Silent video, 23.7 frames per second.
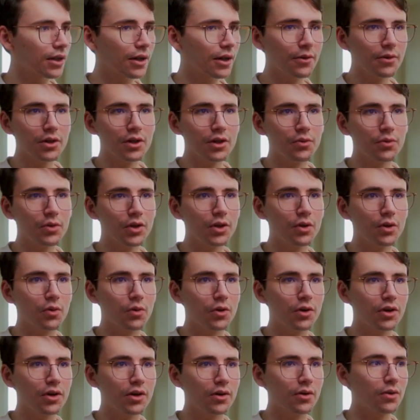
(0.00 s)
Then I'm going
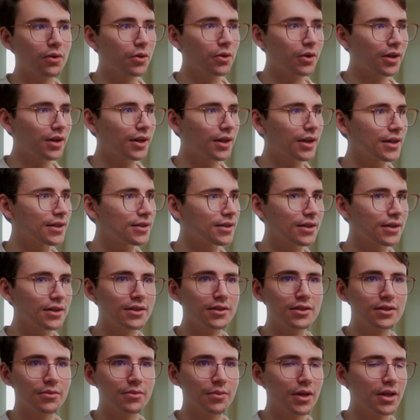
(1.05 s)
to organize
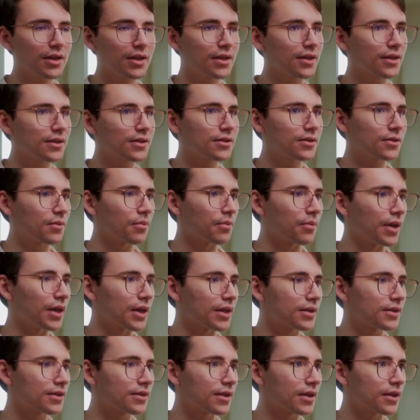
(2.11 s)
these to make this
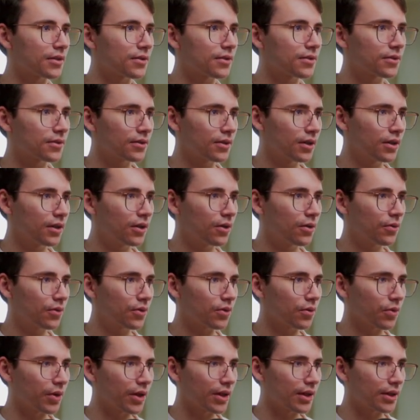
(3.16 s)
make sense
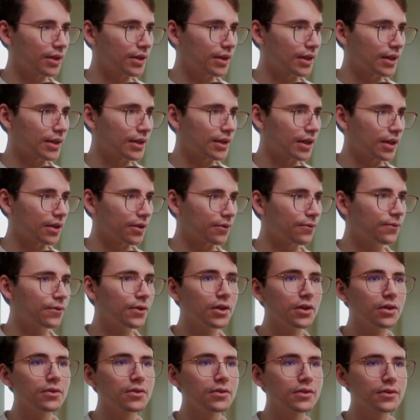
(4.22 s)
with the way that the data
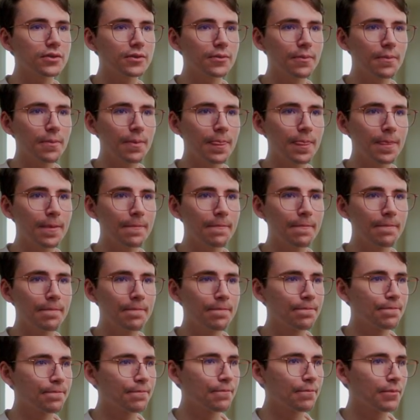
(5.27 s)
flows.
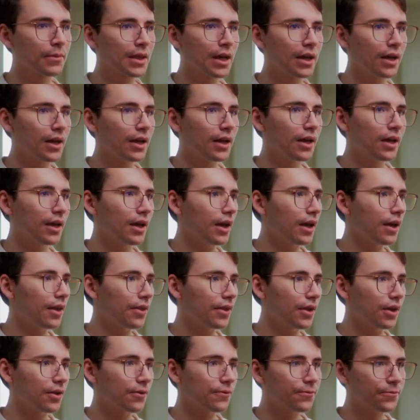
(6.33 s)

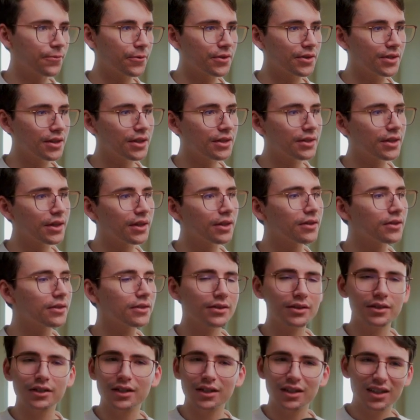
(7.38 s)
And then for
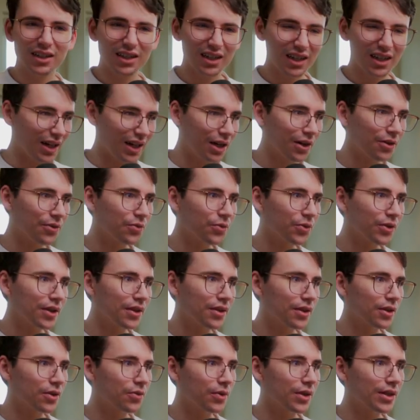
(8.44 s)
details, I don't really
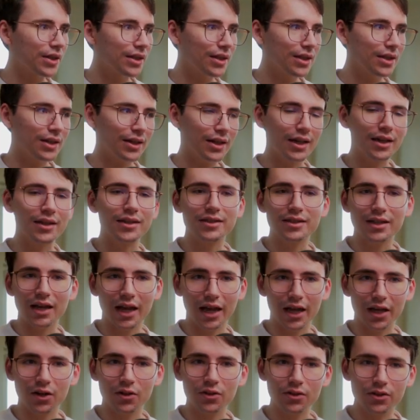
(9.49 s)
think we need a
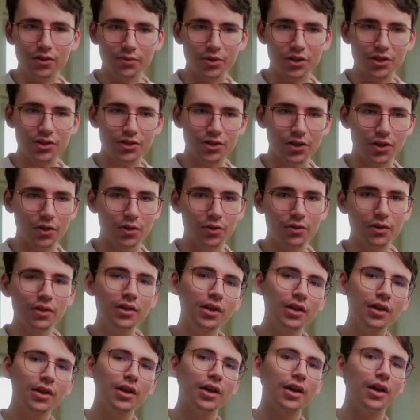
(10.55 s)
title to be shown.
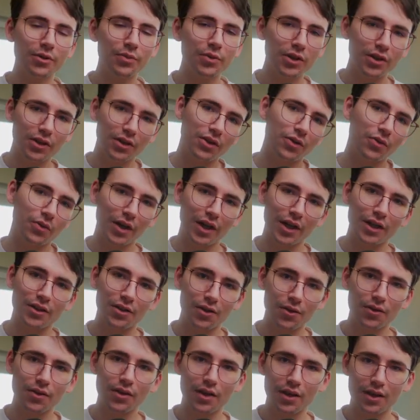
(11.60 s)
Typically the way I
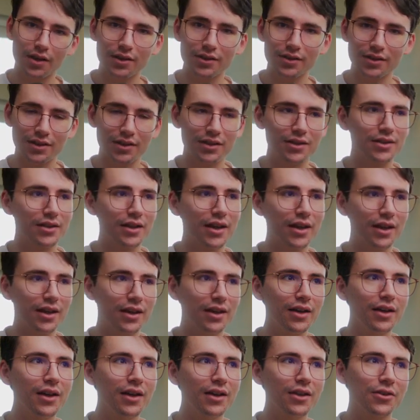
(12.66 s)
do things is
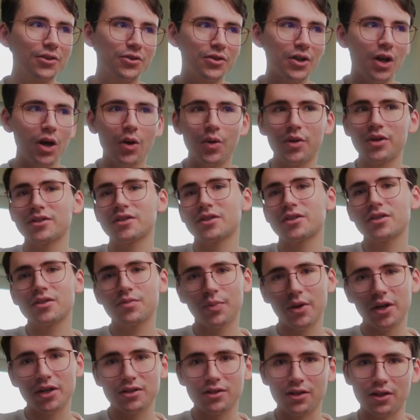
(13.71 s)
that there's always a
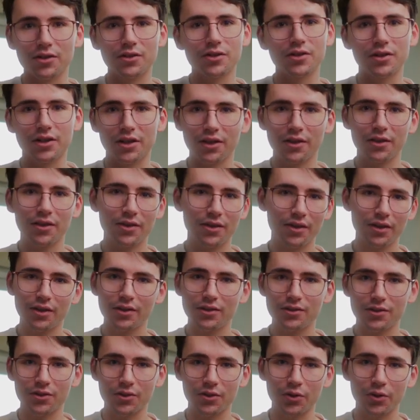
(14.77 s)
space underneath
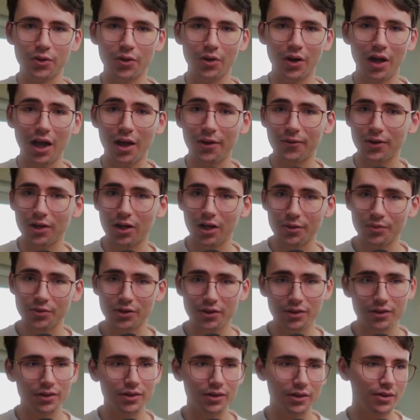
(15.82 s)
to have an
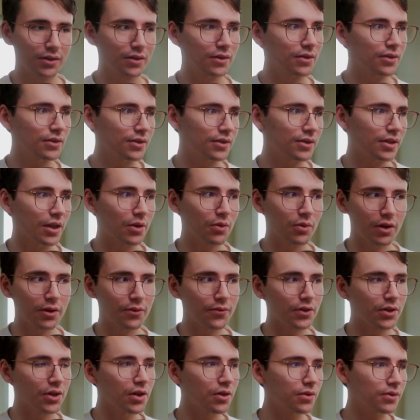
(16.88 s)
option to say
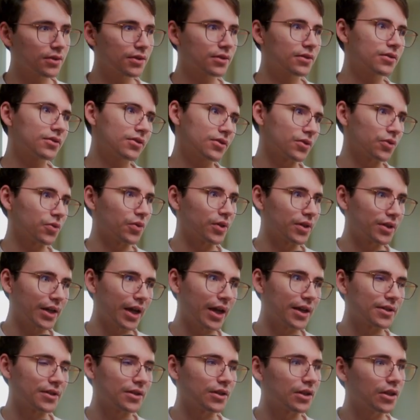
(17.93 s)
whatever notes, to
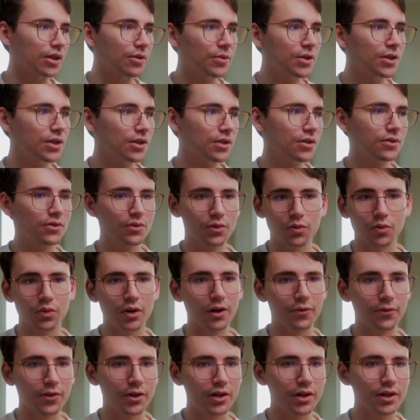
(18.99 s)
attach any images or
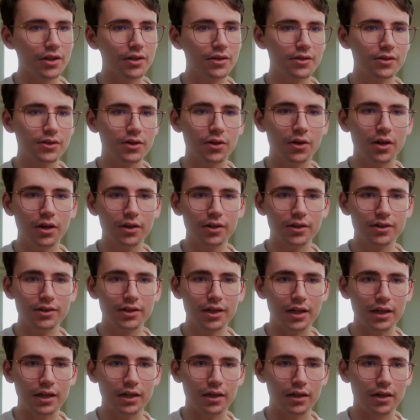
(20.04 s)
whatever it is. So I'm going to
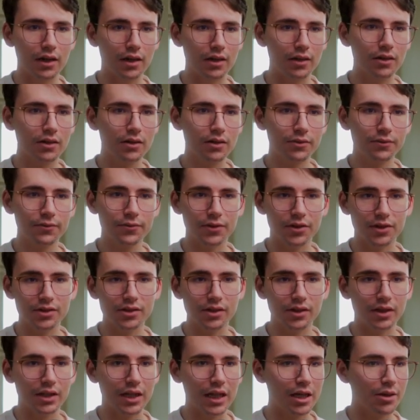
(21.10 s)
say none for
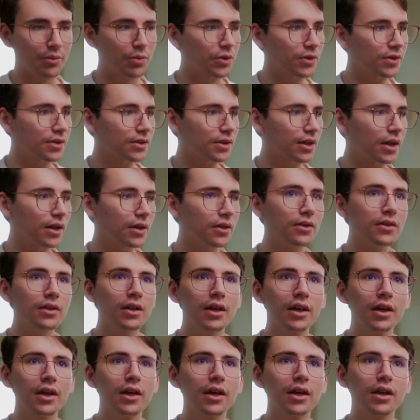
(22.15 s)
its label style.